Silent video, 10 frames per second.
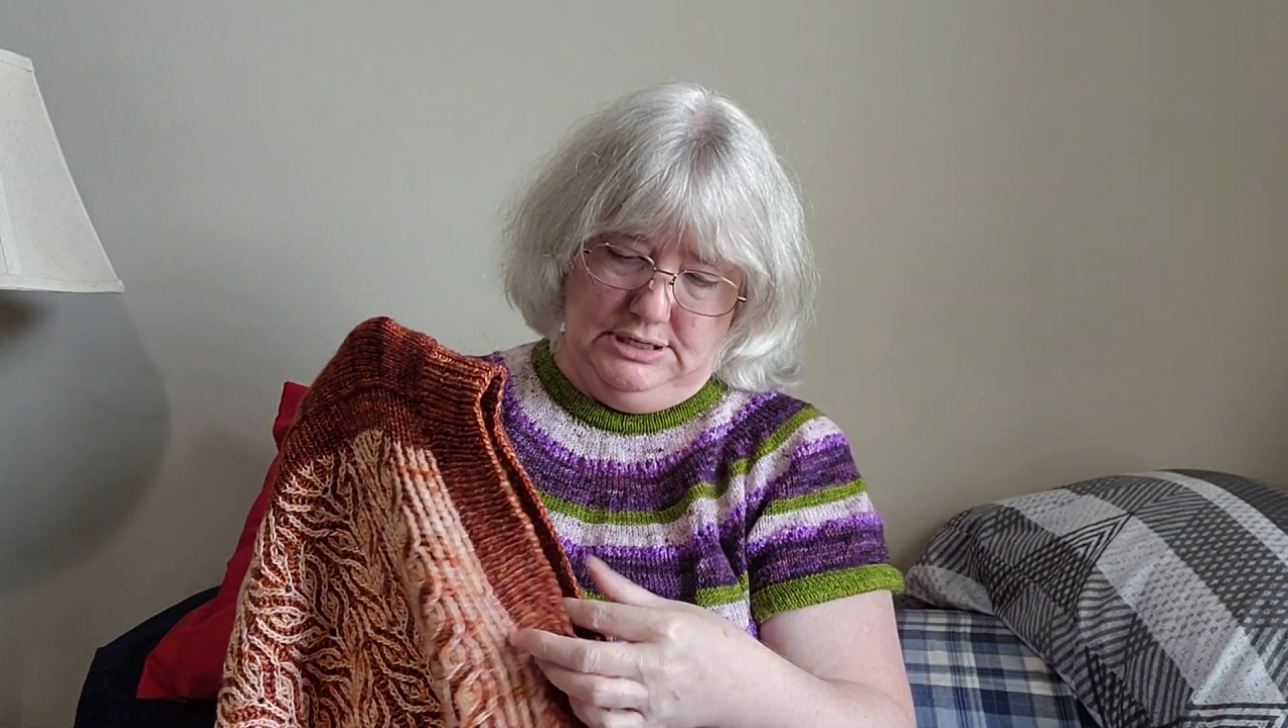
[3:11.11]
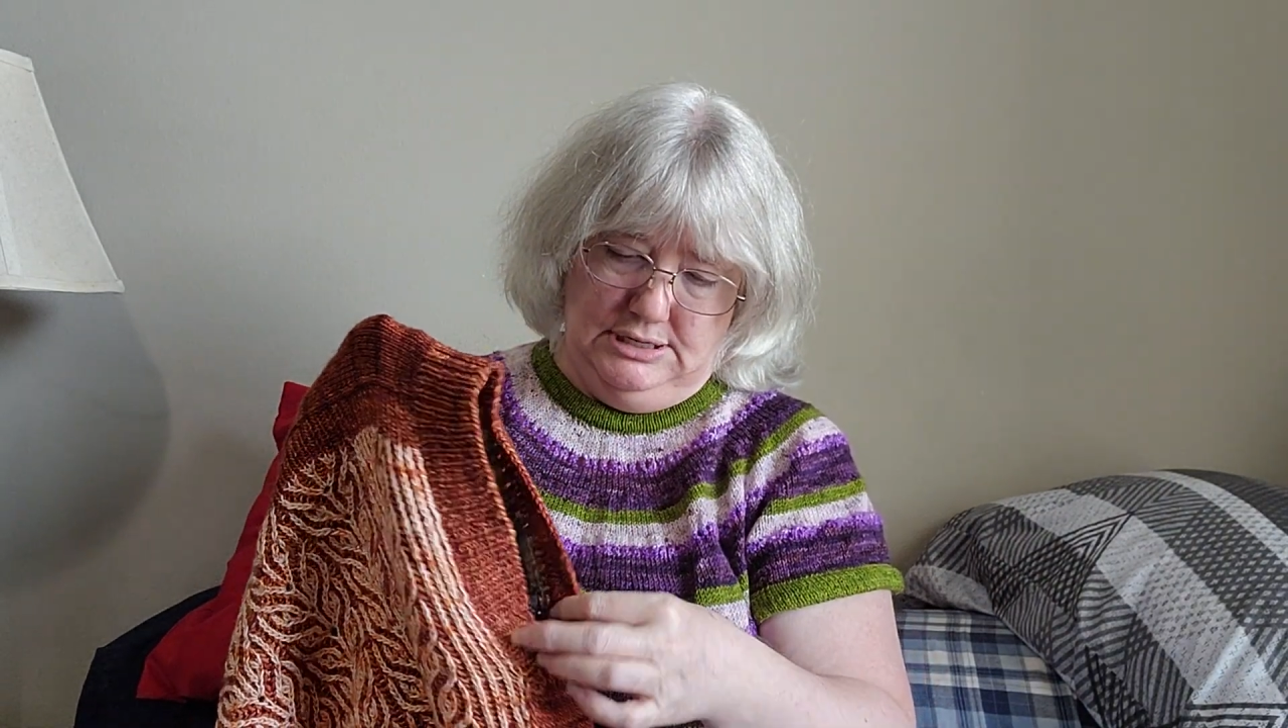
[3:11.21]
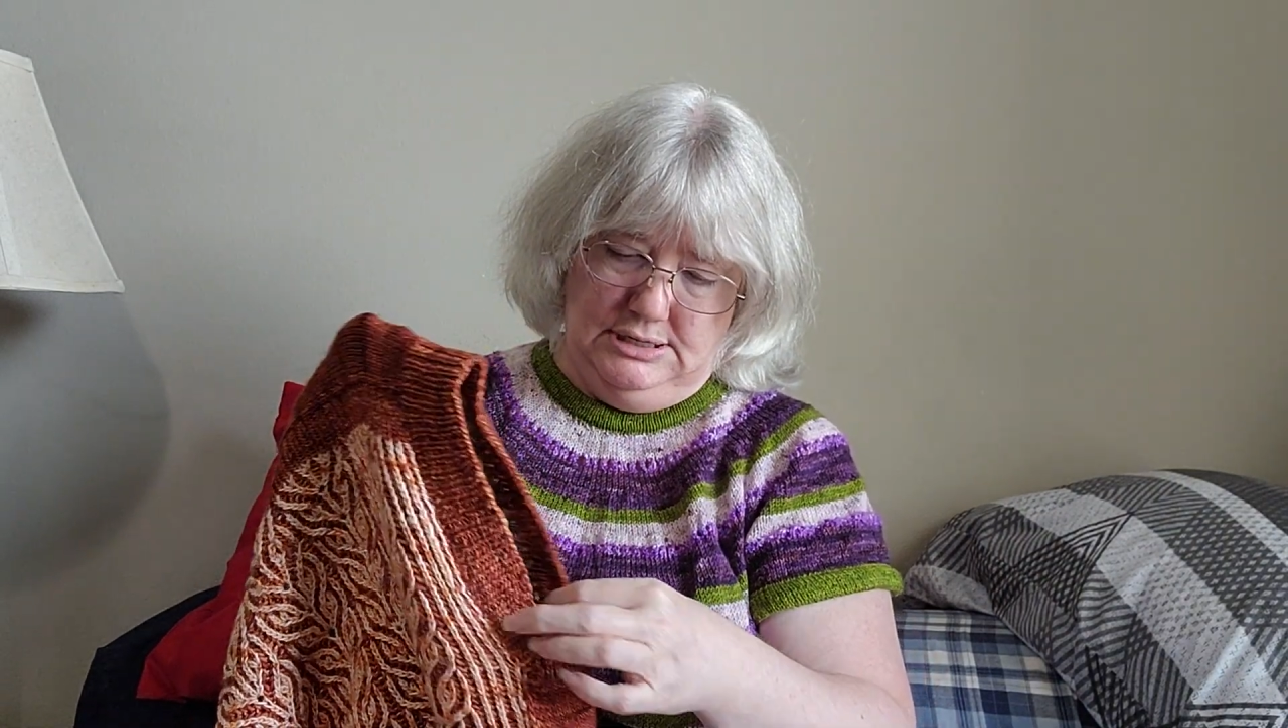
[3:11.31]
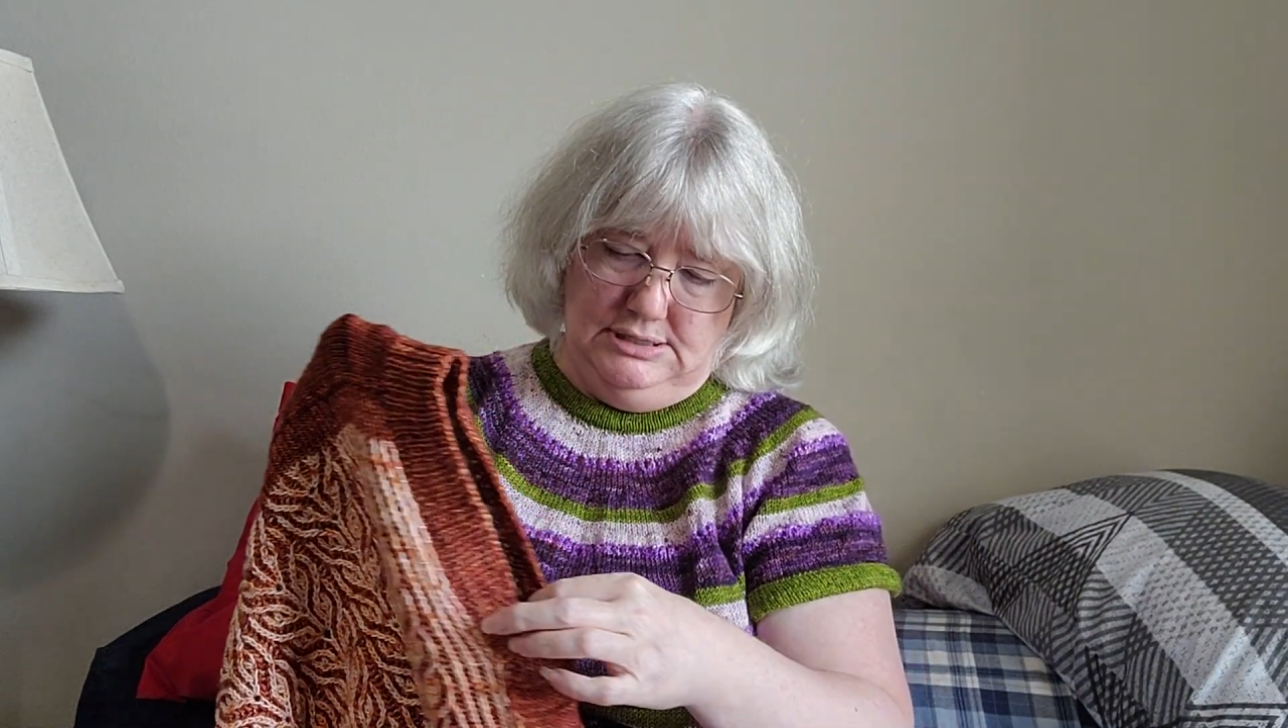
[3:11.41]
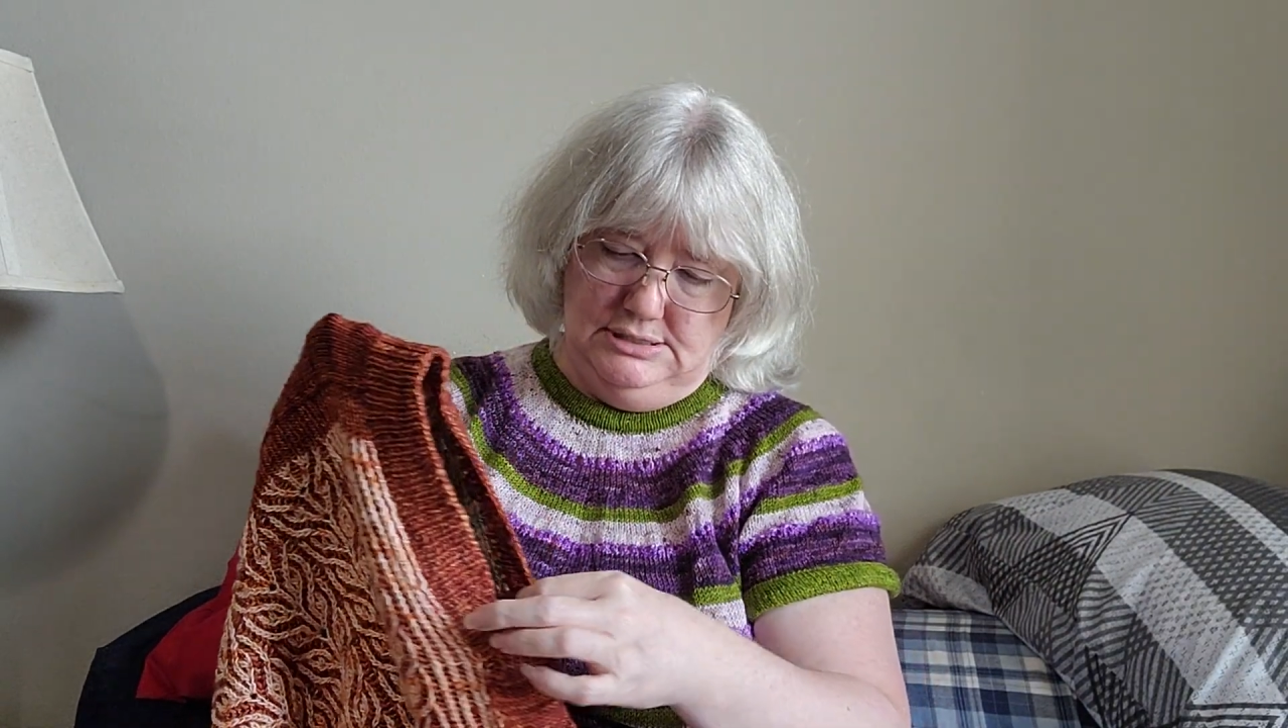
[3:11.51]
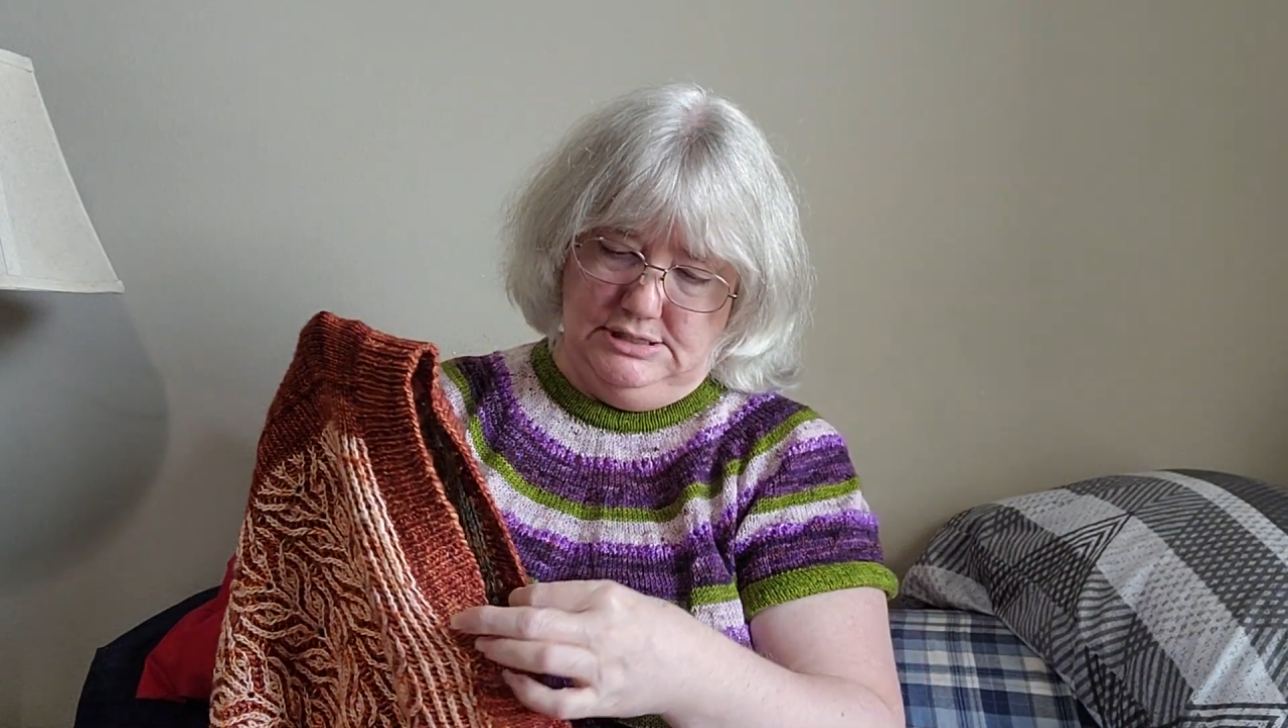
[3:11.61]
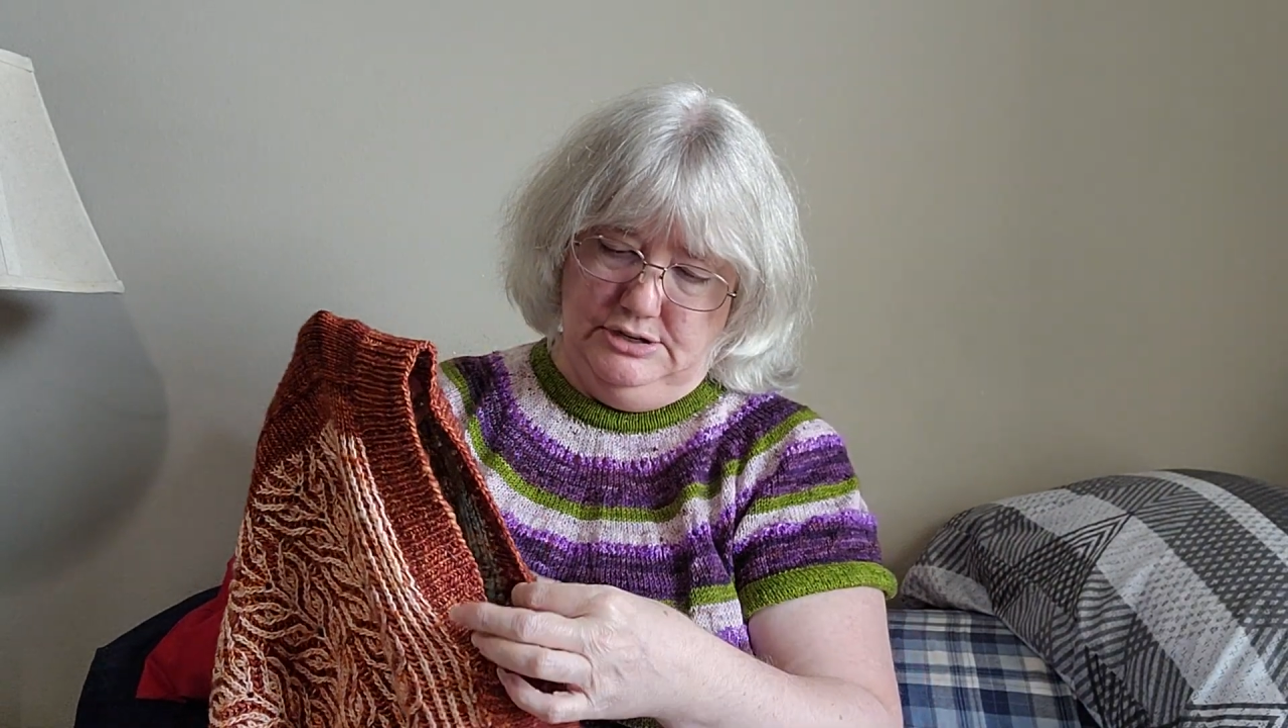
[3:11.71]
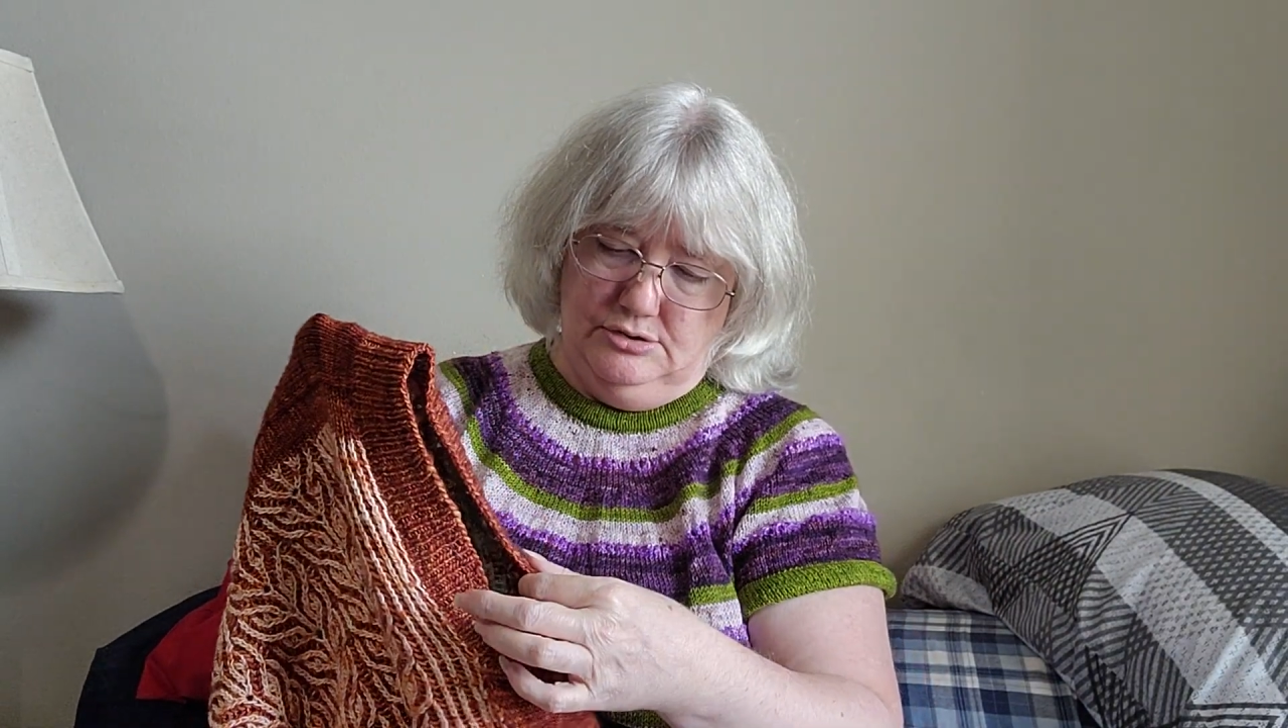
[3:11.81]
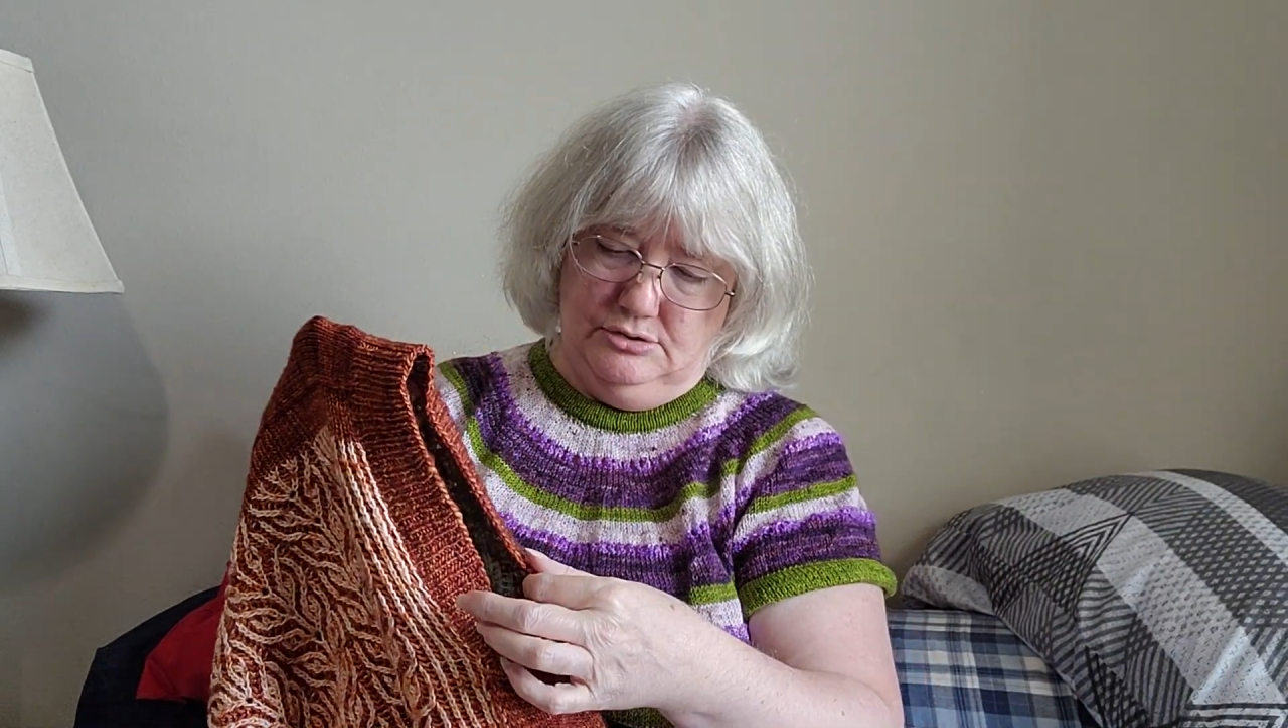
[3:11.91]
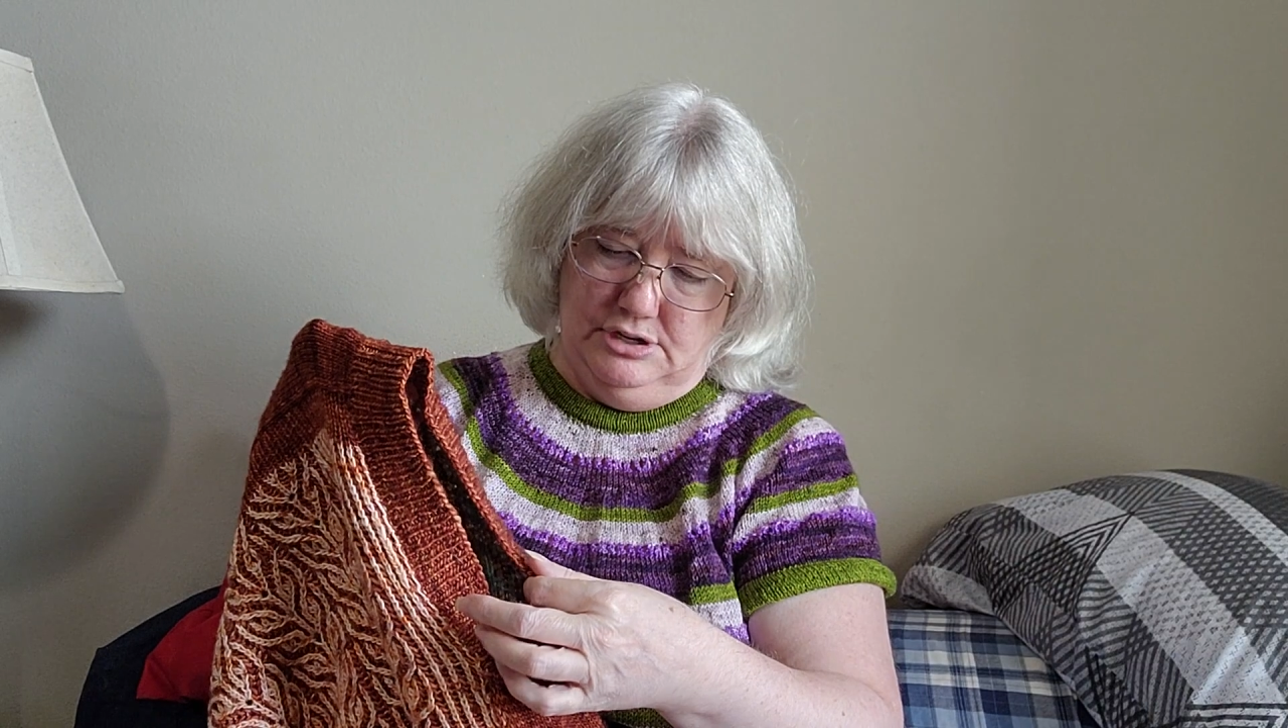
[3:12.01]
a central